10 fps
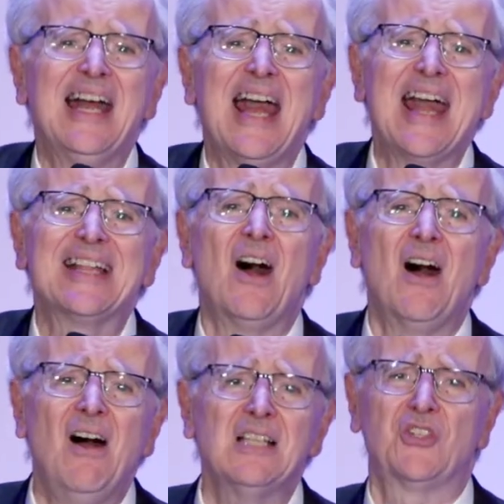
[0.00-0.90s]
And
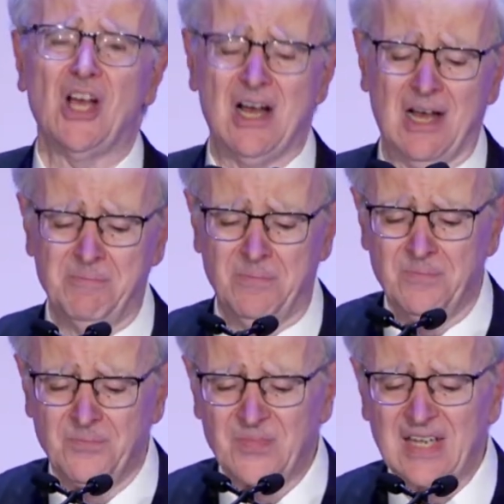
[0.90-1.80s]
our job
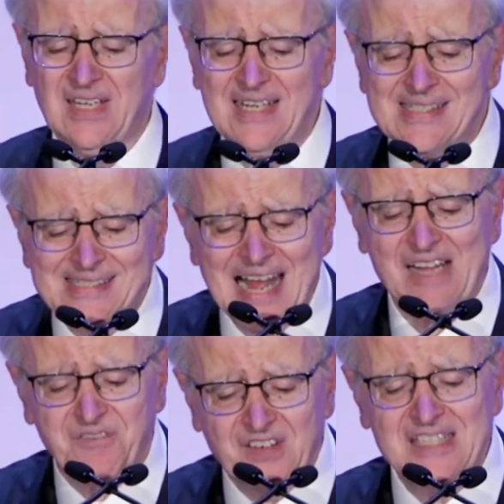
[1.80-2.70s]
is
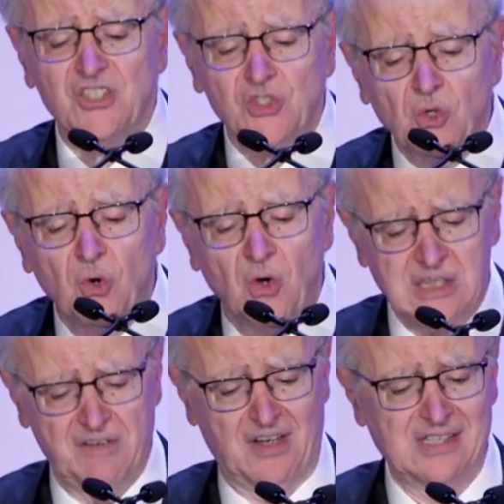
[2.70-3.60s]
not finished,
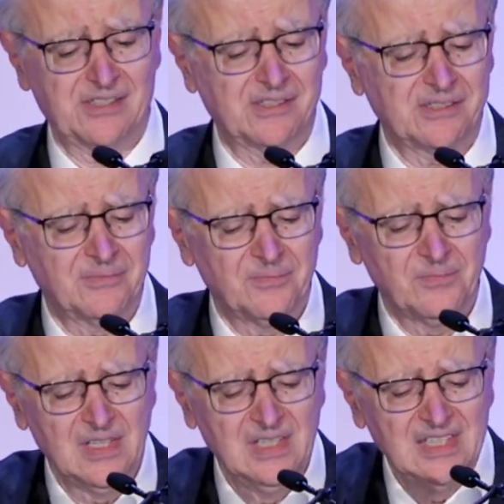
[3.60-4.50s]
all of us,
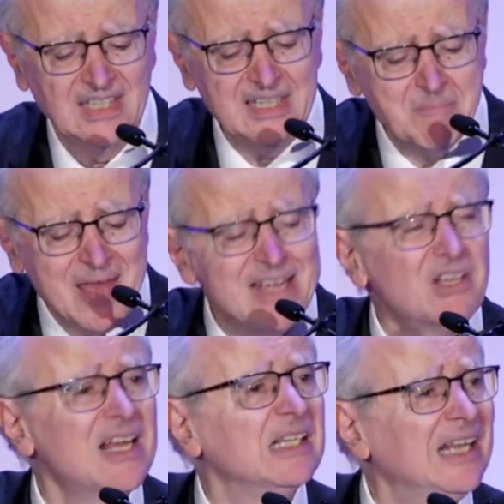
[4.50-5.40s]

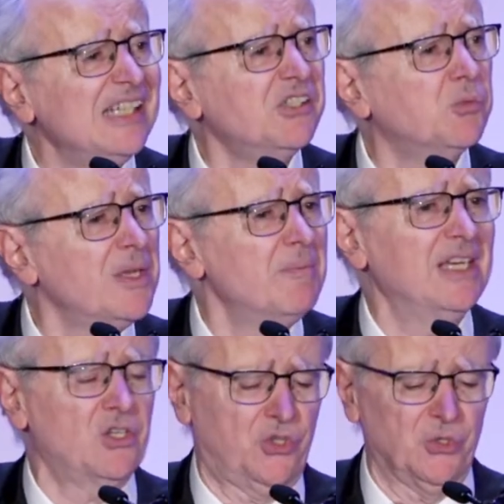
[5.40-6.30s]
unless we
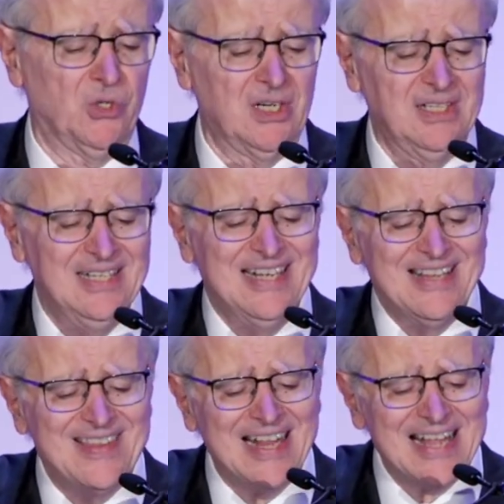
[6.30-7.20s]
make sure
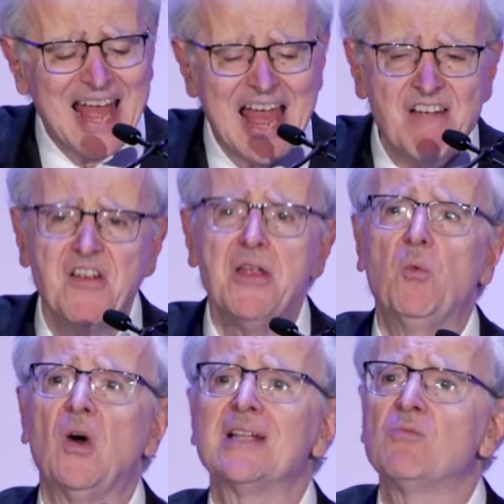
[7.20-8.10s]
that
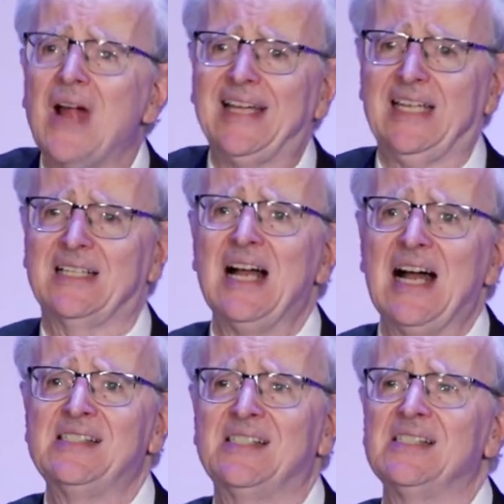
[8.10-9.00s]
everyone
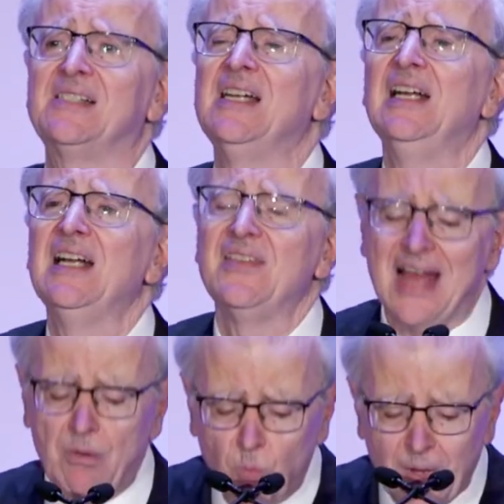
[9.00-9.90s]
recognizes
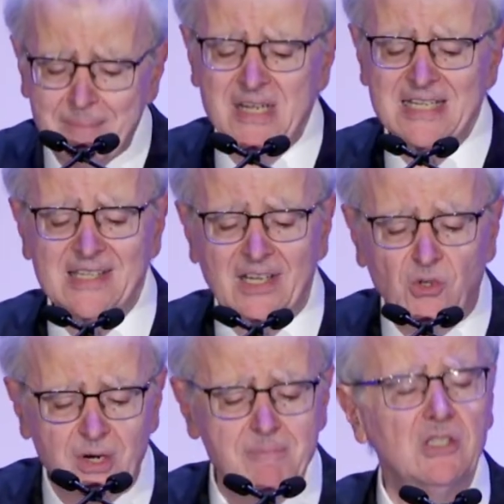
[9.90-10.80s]
that women in the
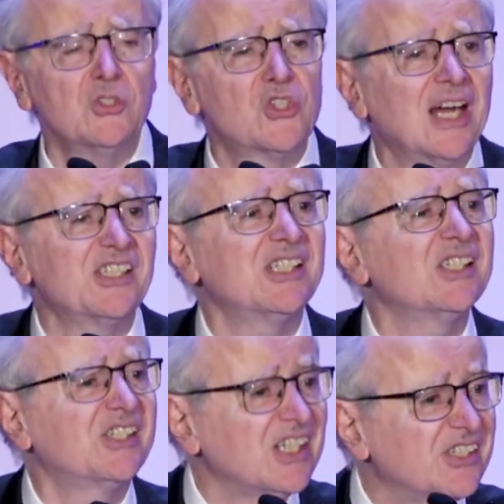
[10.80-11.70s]
criminal
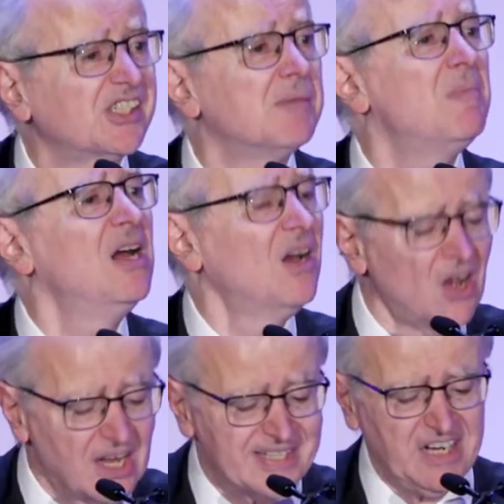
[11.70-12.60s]
justice system
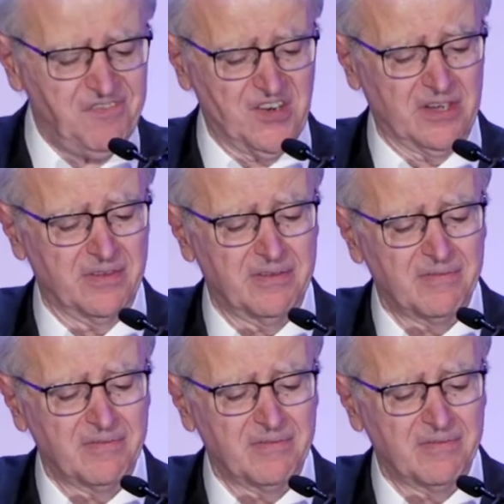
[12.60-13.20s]
are different.